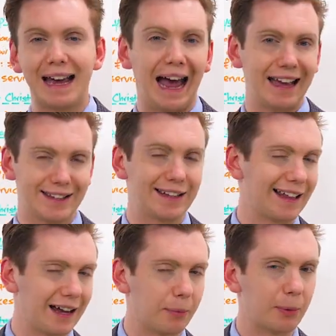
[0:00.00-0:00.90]
as an
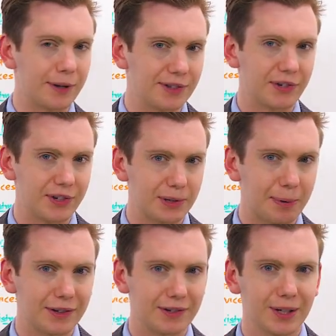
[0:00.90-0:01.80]
allowable business
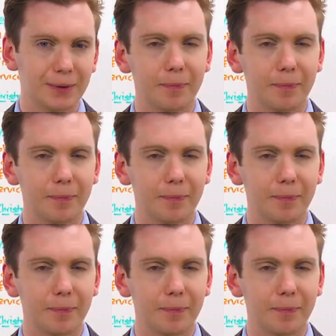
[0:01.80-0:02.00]
expense.